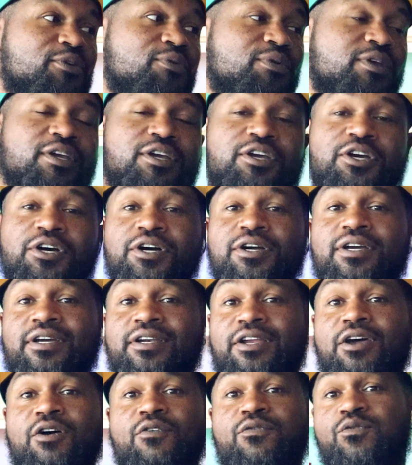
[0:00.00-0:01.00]
you can cook
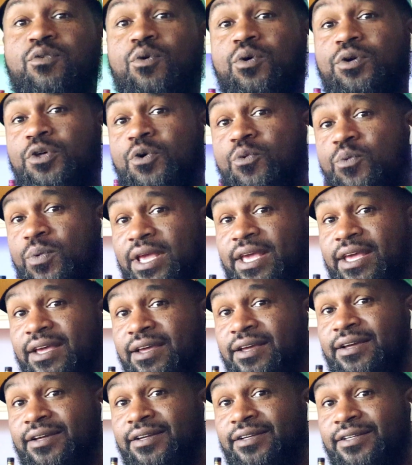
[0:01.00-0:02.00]
enough for the
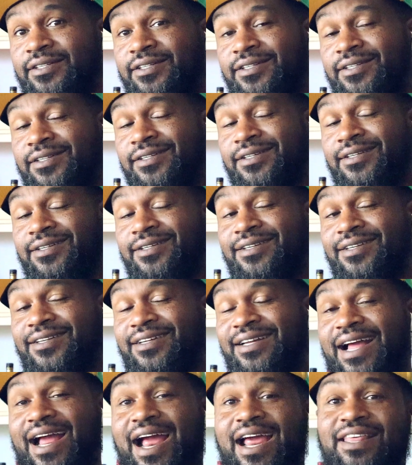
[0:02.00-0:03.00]
week
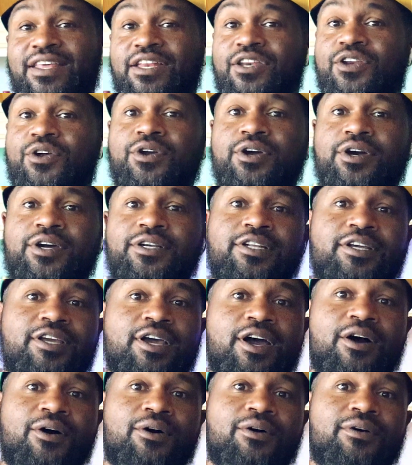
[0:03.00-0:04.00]
and then you're good to
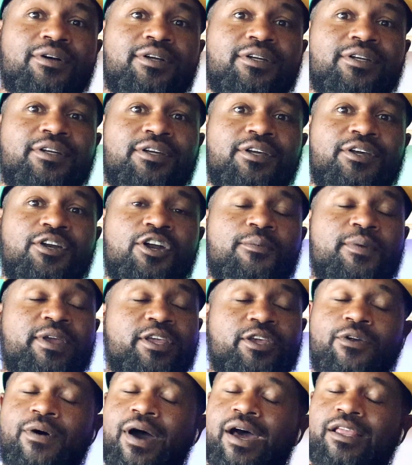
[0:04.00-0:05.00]
go. You know what I
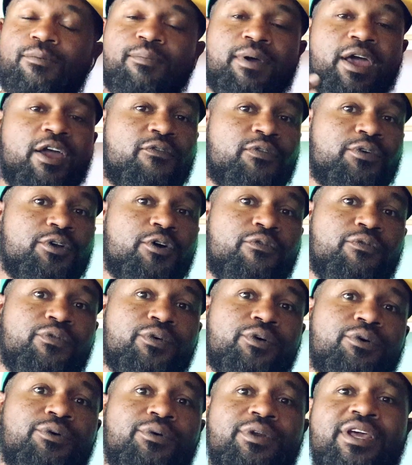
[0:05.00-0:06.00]
mean? You don't have to pay for no
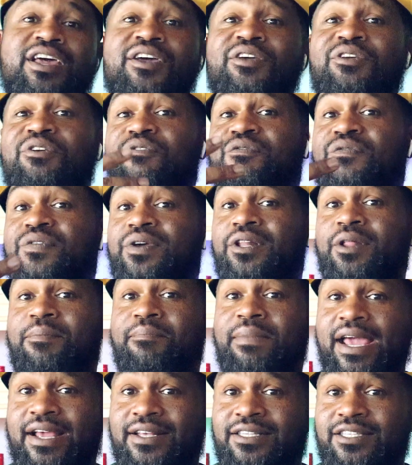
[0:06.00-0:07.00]
food. You feel
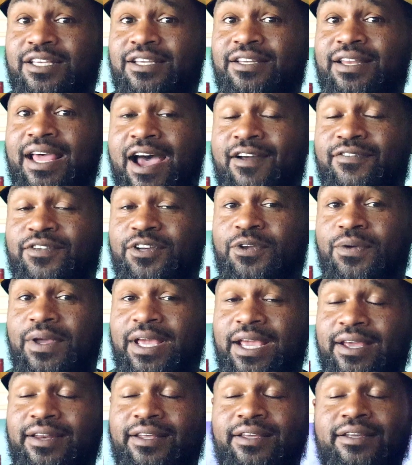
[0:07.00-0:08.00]
amazing after you
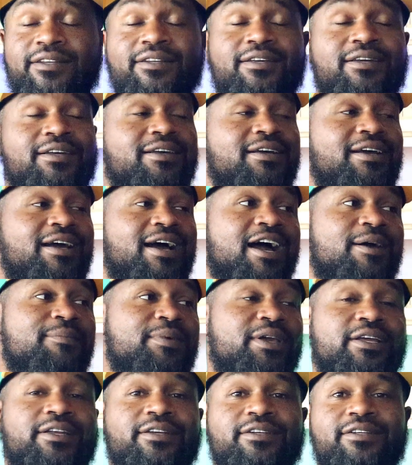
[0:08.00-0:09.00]
eat it. I
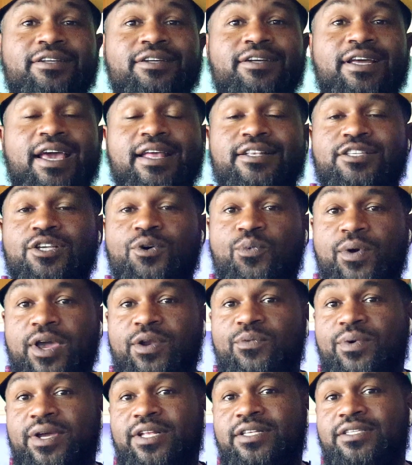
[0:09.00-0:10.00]
mean, it's a
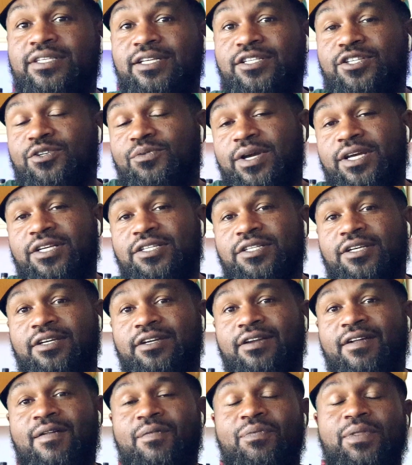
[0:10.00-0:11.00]
win-win situation.
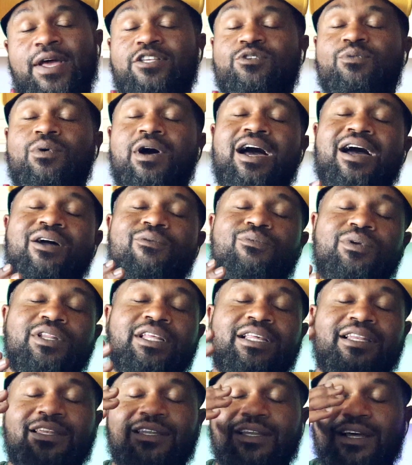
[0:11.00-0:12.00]
That's why I
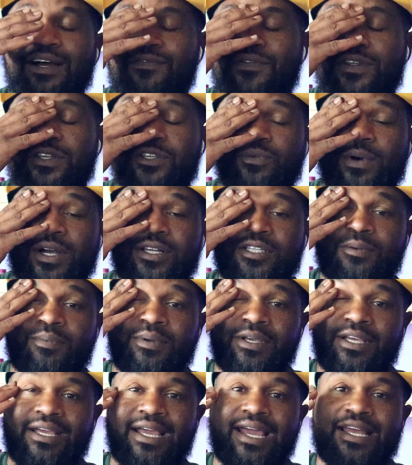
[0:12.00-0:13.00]
really love this
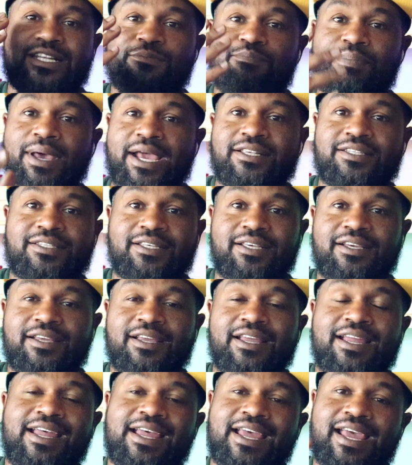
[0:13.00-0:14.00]
recipe. It's basic,
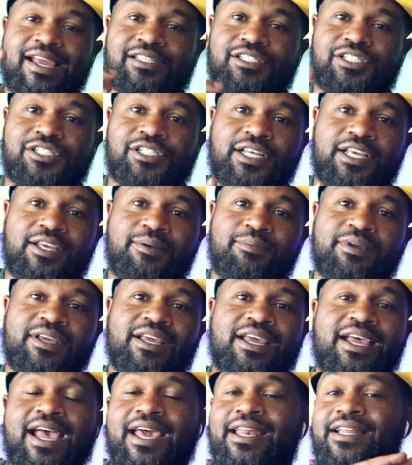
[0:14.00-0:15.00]
it's cheap,
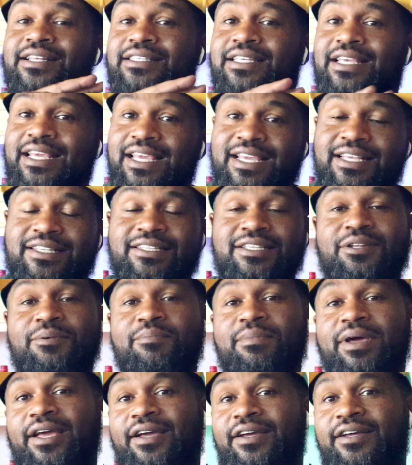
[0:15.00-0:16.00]
and it's easy to
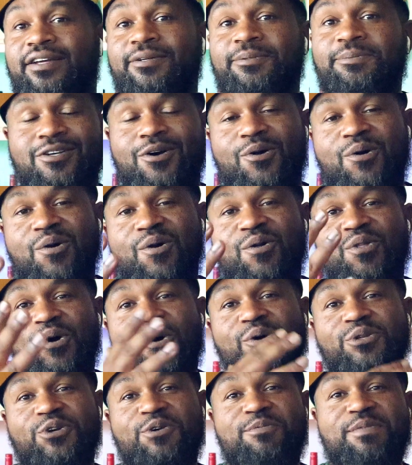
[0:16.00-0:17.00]
make. So
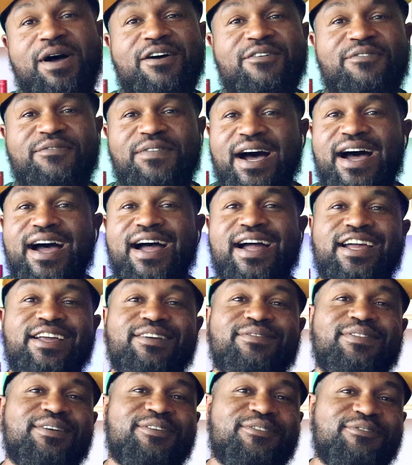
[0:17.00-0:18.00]
those are my
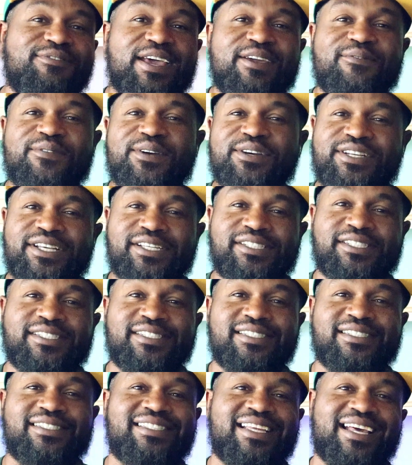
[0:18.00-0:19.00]
5 favorite
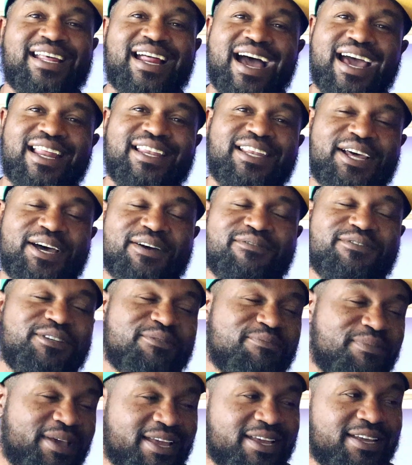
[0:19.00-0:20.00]
dishes that I love
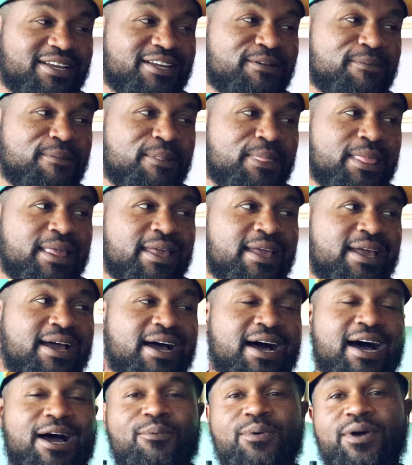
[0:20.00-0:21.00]
to make.
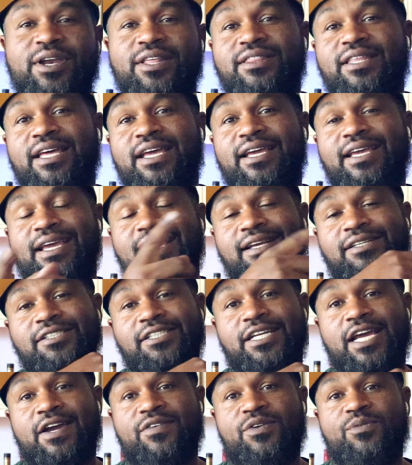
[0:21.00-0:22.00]
I want to thank each
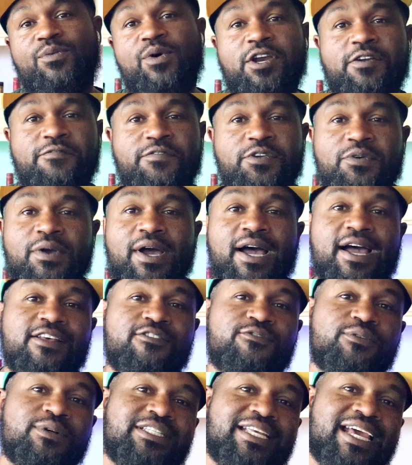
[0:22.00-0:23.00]
and every one of you
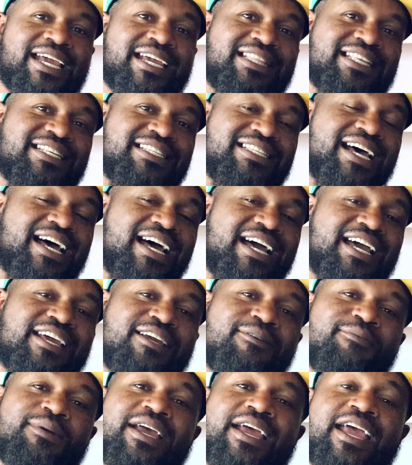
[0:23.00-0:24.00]
guys for taking the
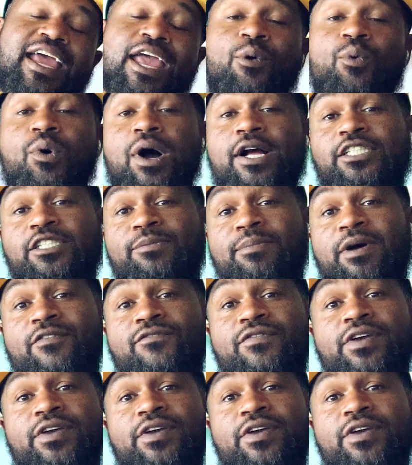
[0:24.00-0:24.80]
time and watching my